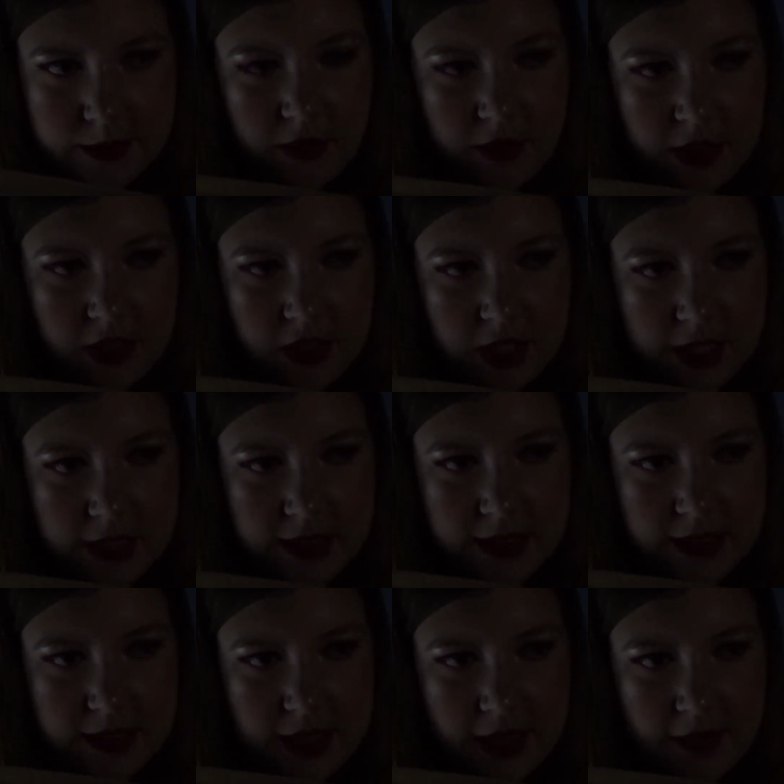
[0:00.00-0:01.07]
3
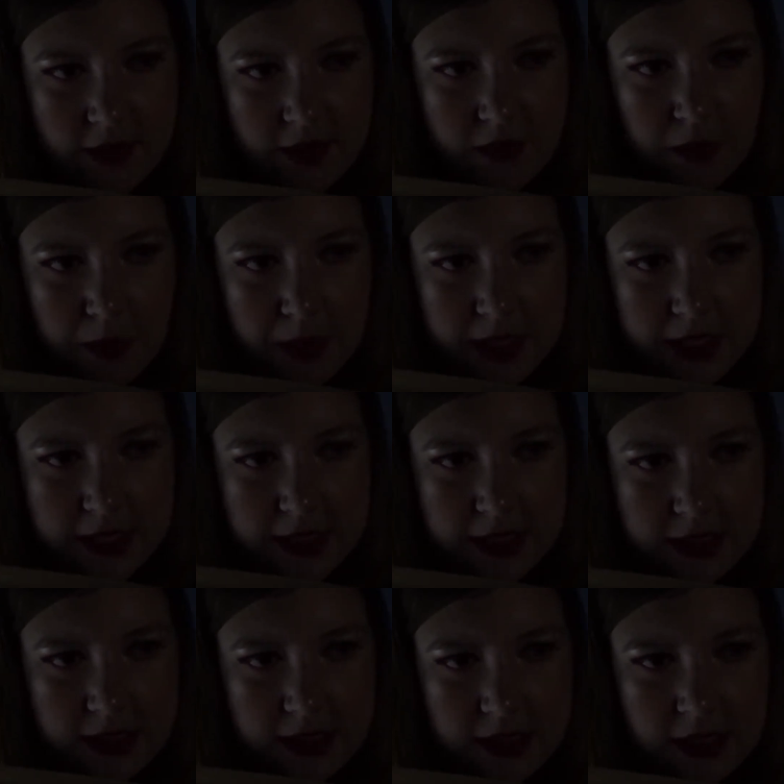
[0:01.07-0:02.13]
chasers, Harry
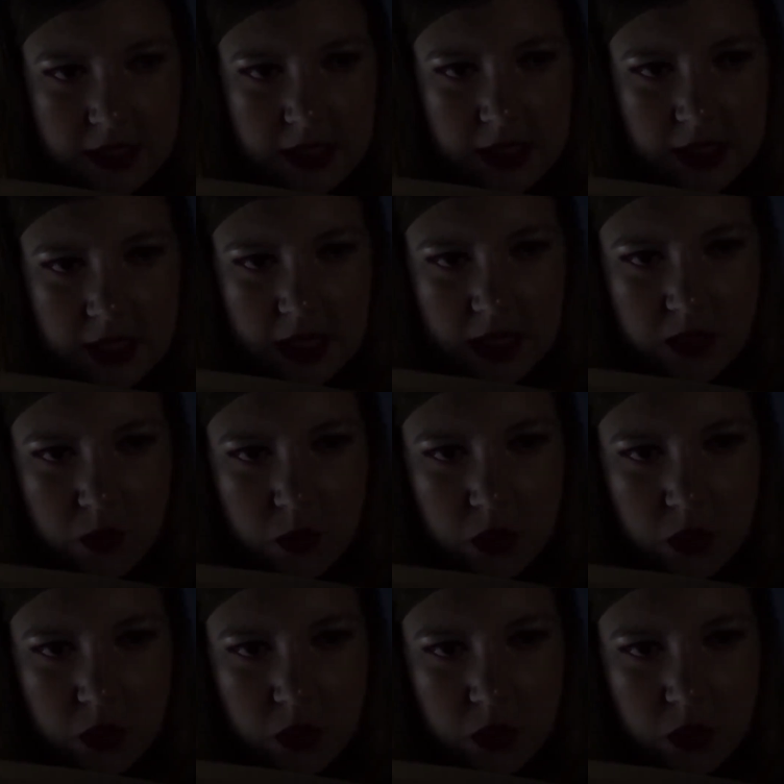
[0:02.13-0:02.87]
repeated, as